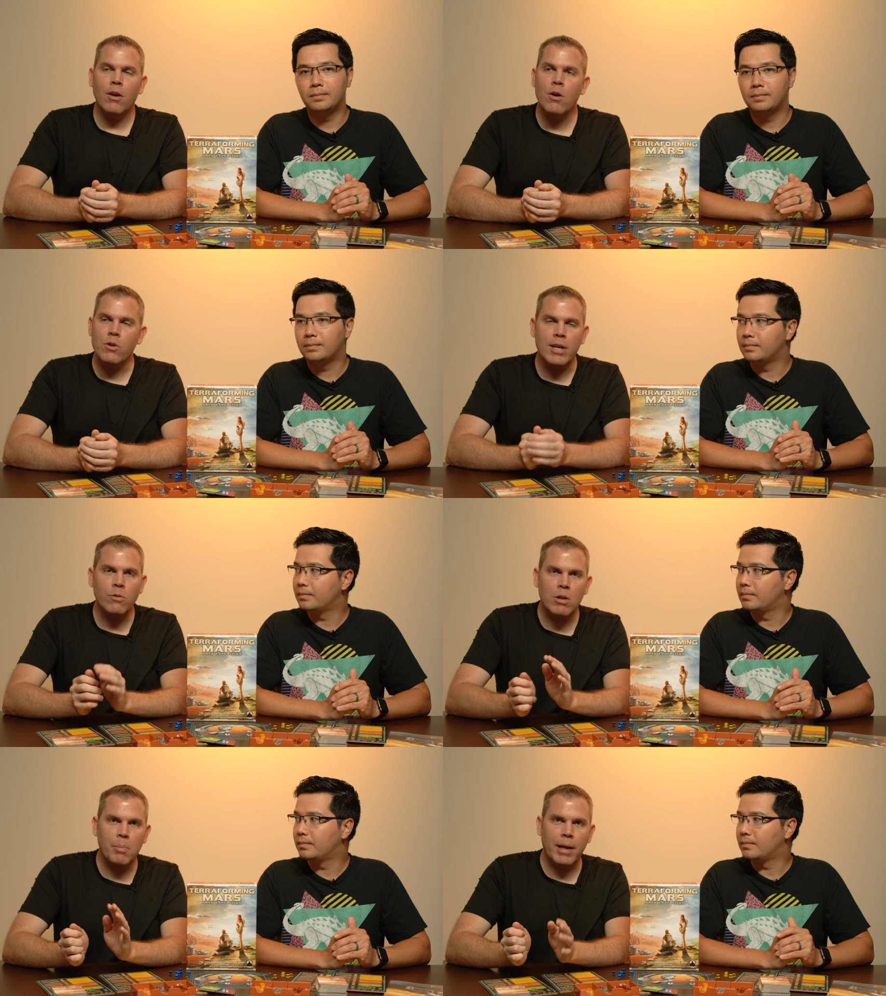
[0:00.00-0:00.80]
Speaker 1: oh, you guys
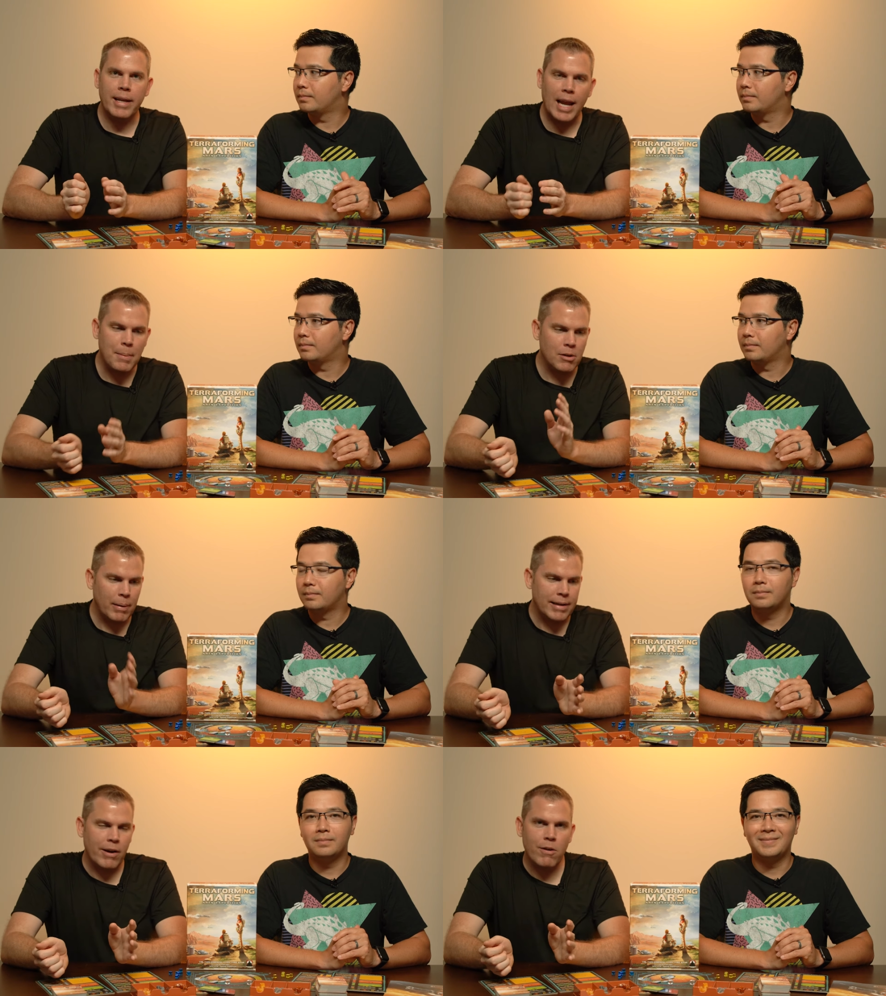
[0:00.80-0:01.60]
want to play a game? Let's
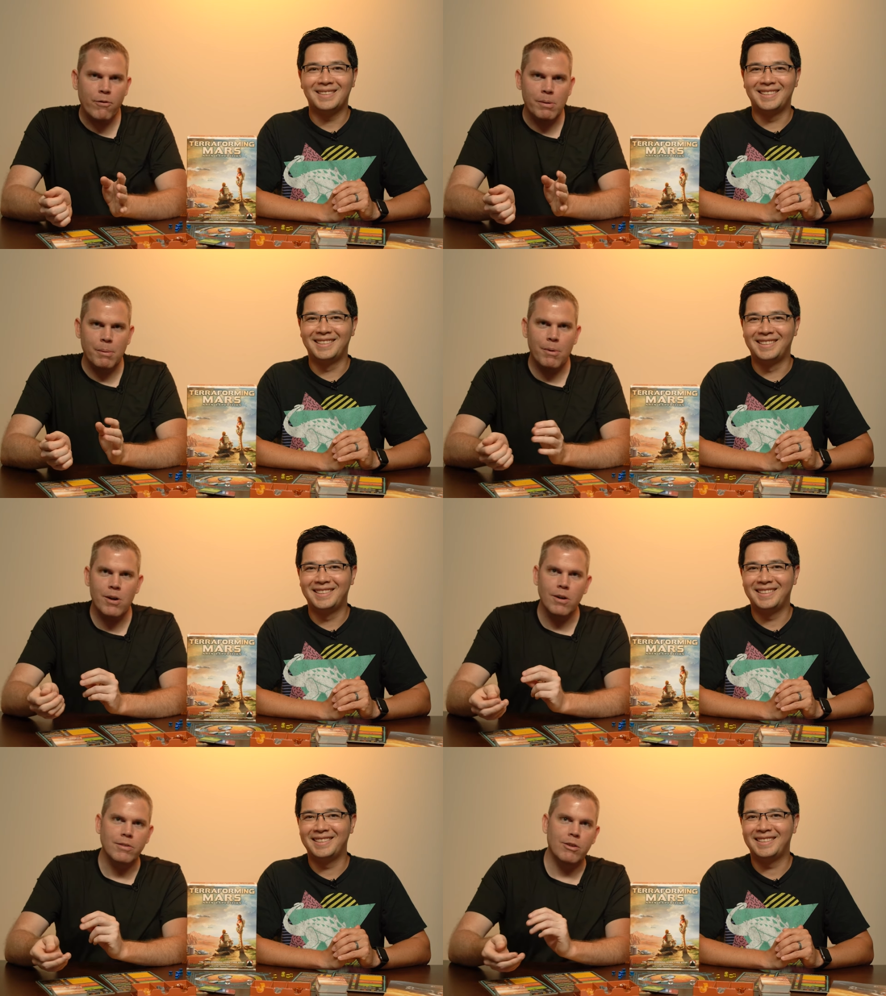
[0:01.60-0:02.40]
play Terraforming
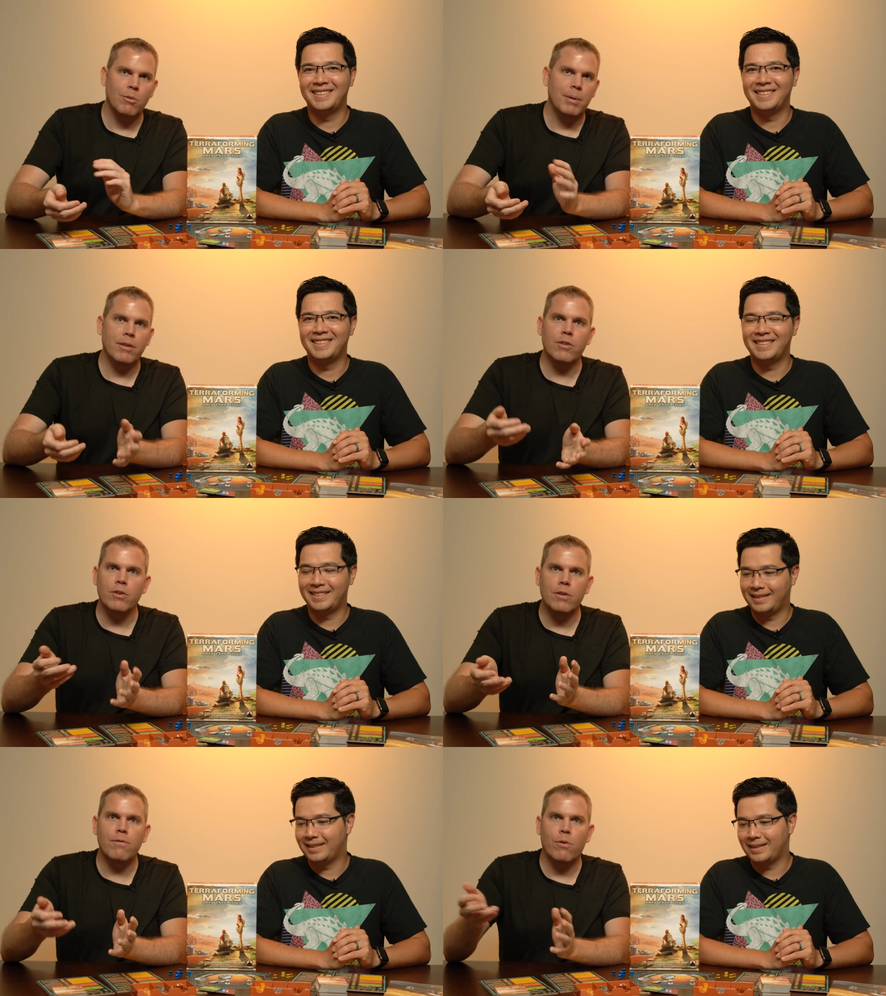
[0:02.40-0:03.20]
Mars, and it'll be
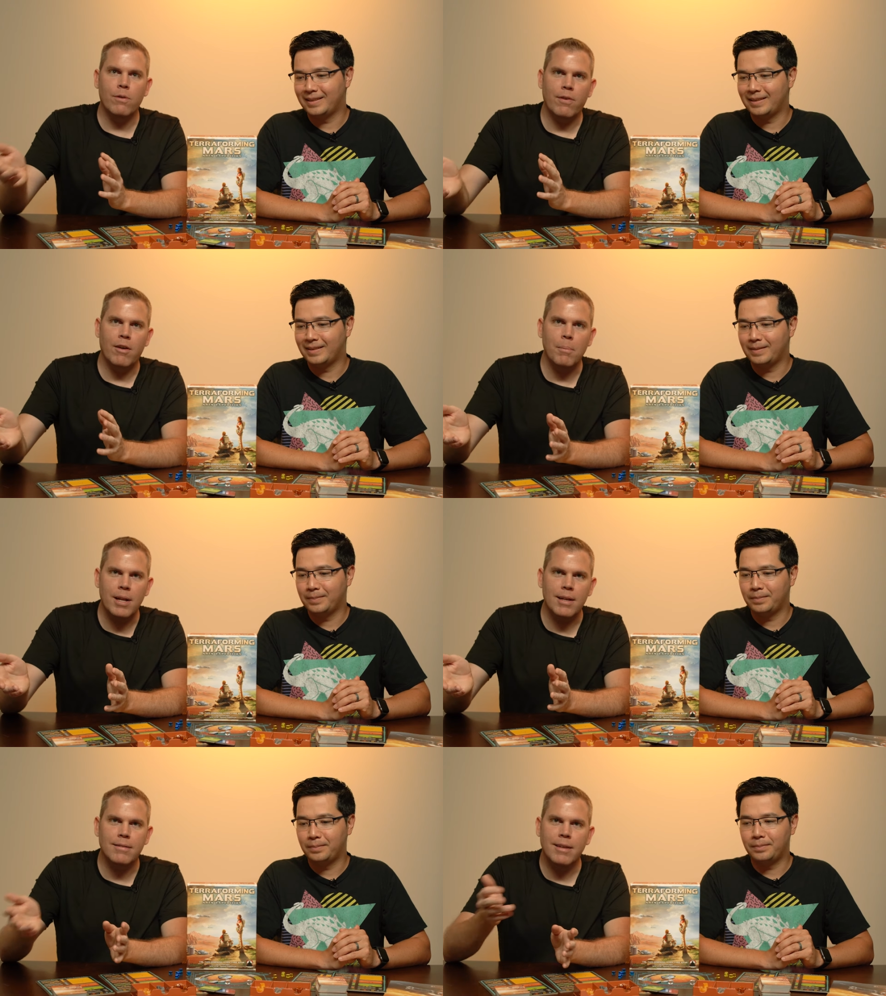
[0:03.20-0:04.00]
thirty, forty-five
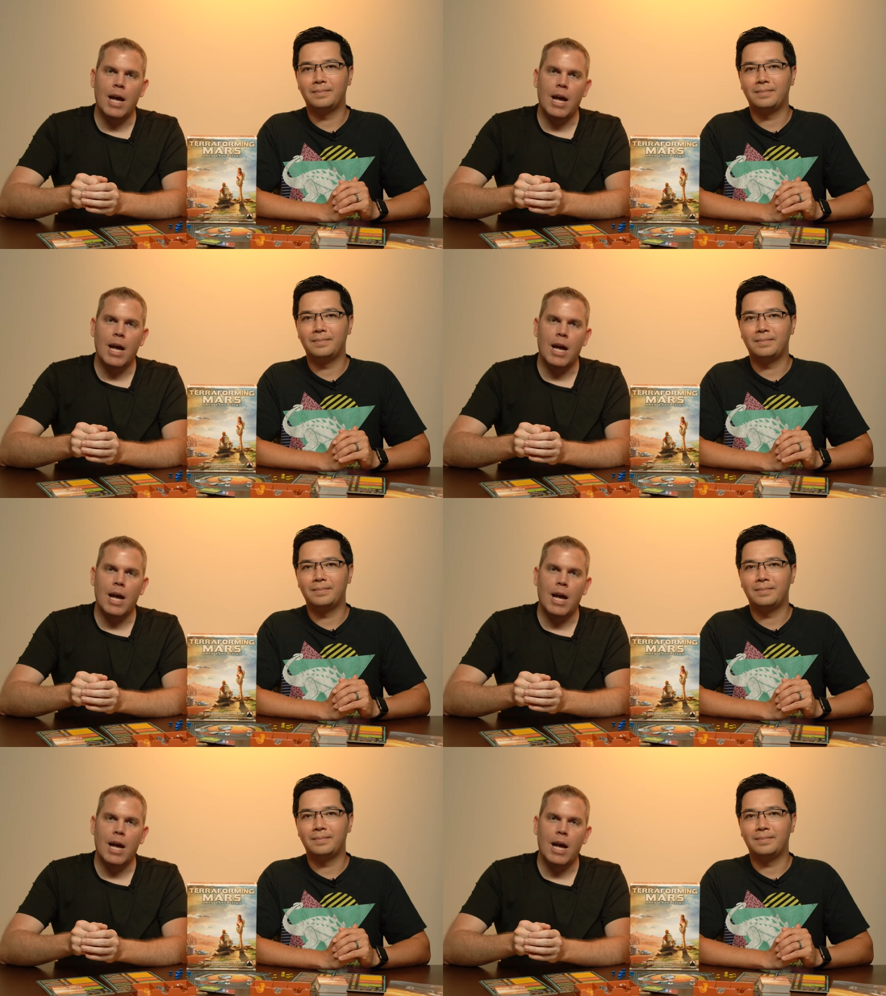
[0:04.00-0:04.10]
minutes.